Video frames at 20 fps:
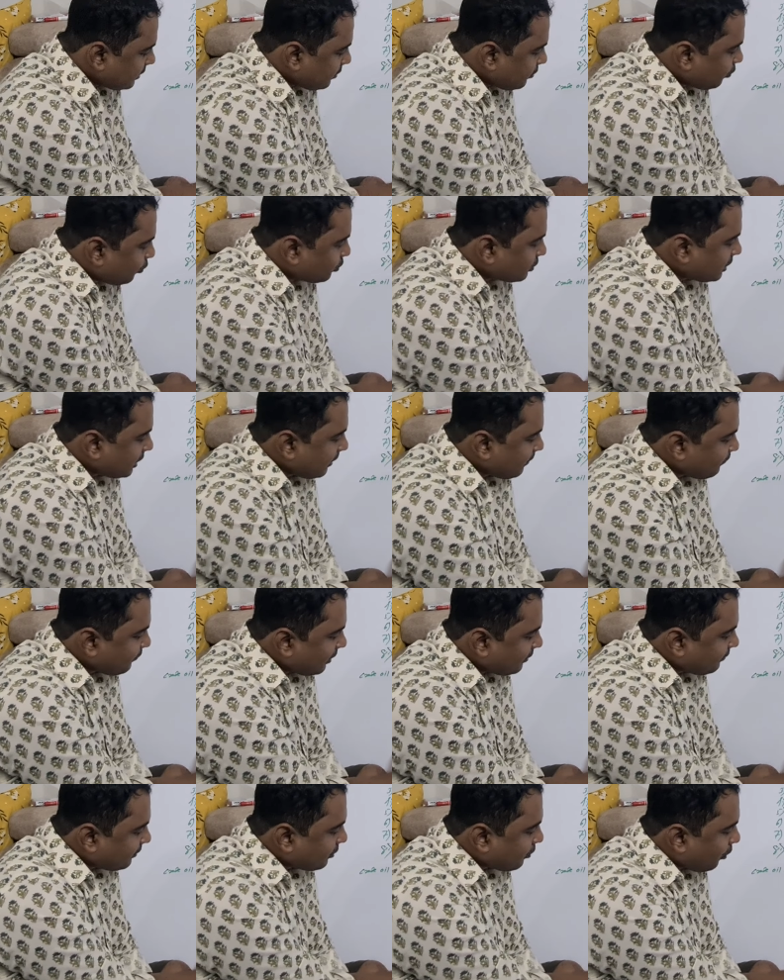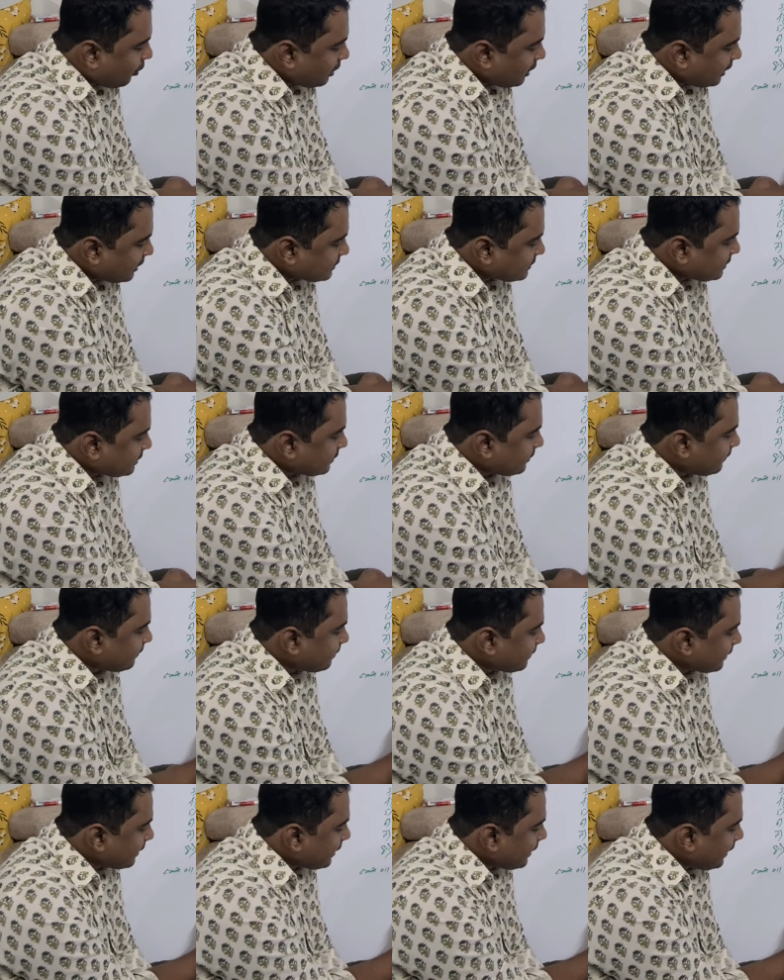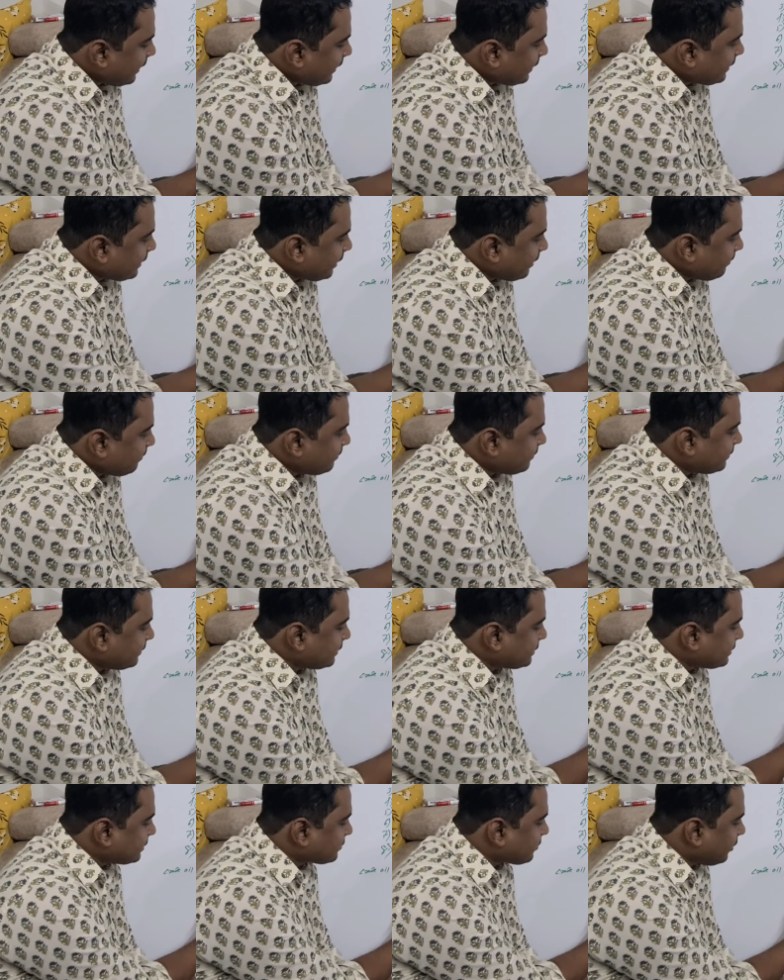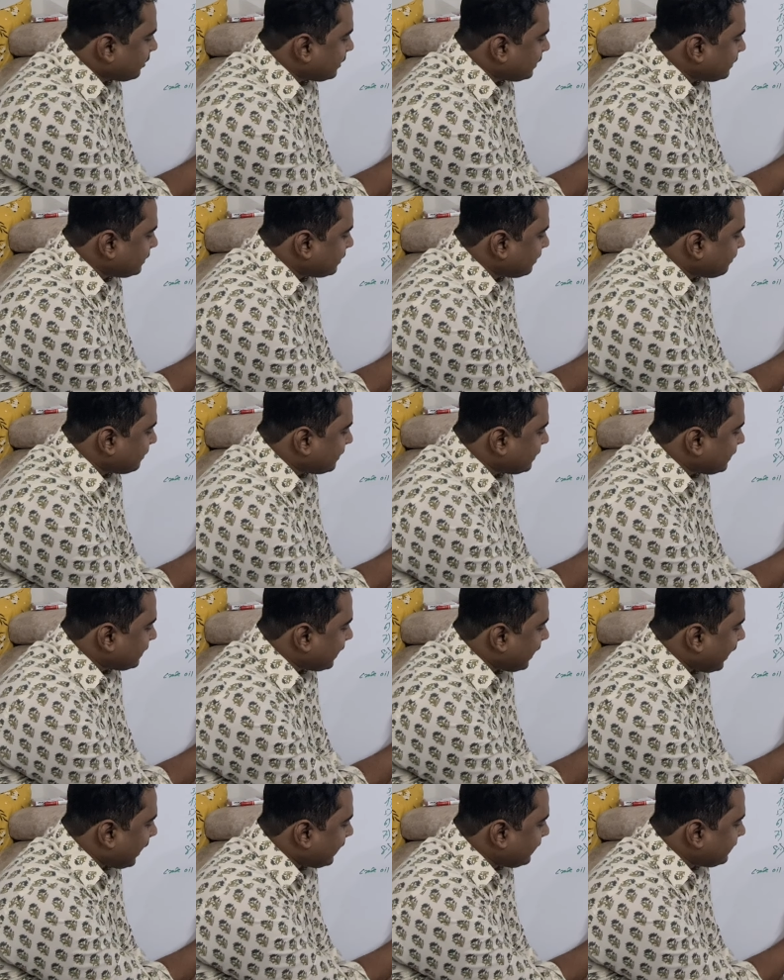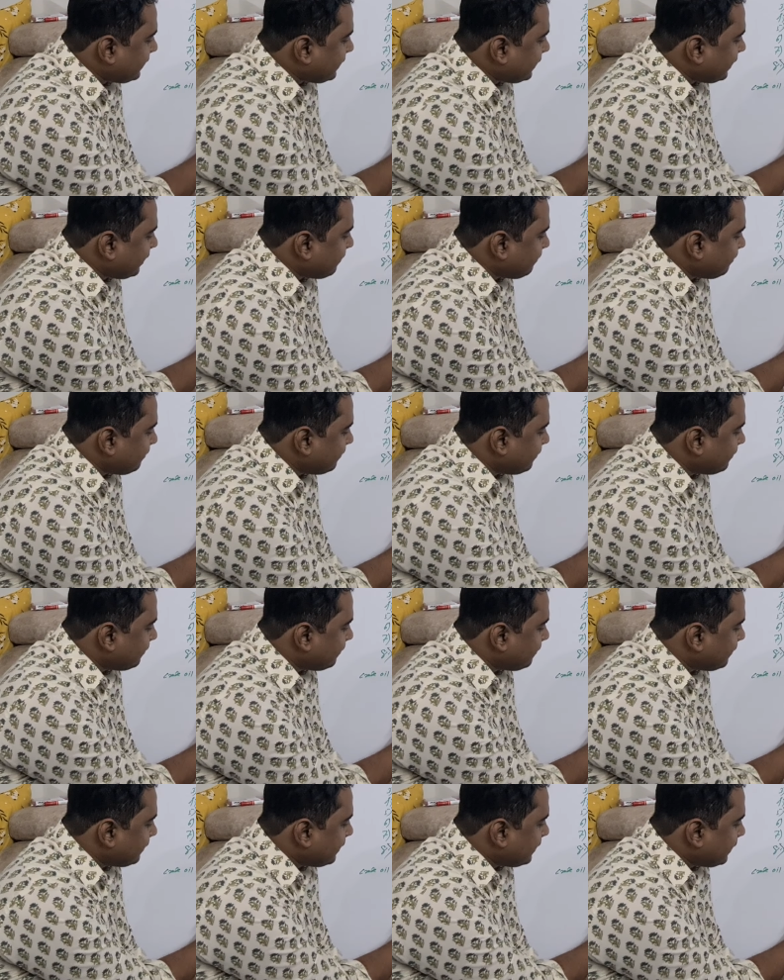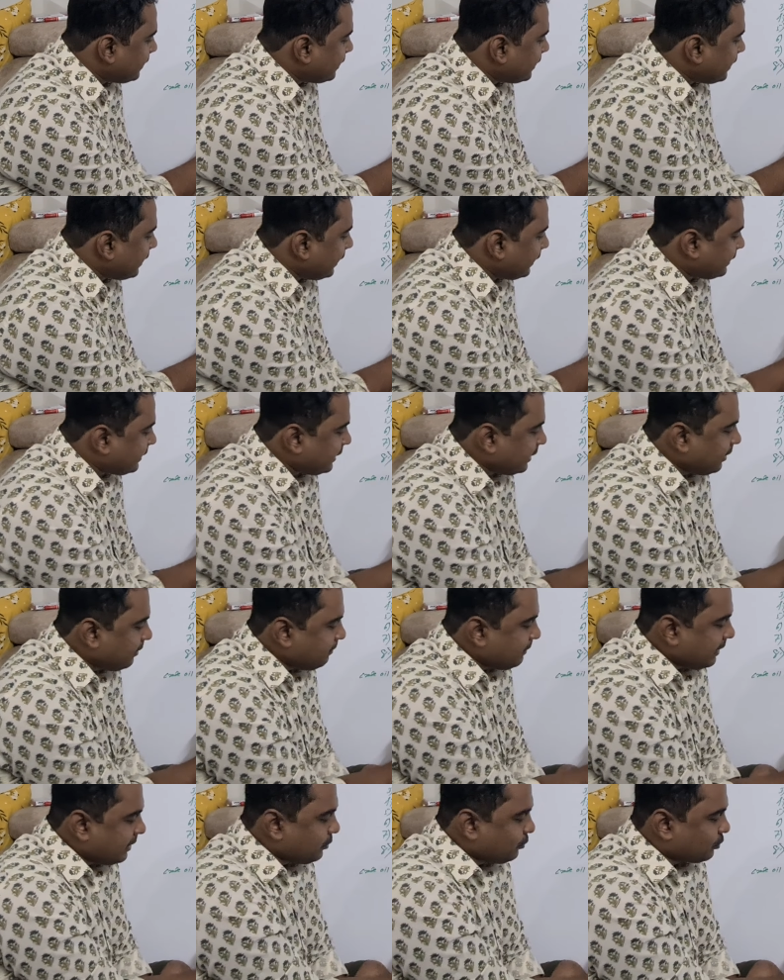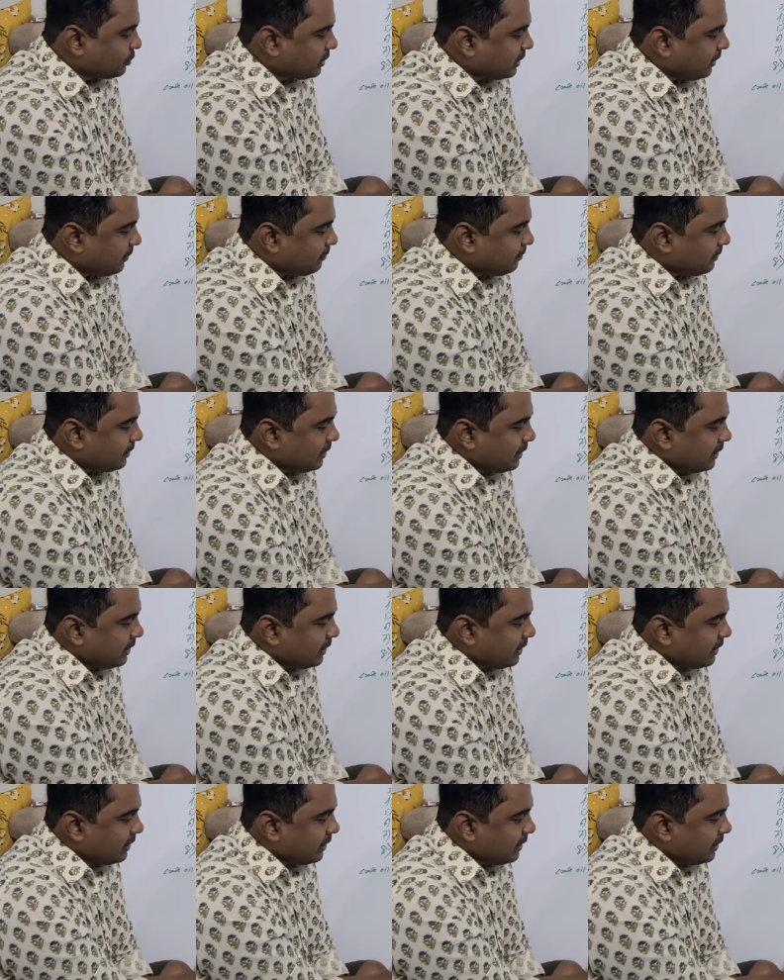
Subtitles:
OTM, when we call as ATM, this is called in the money. ITM, ATM and OTM.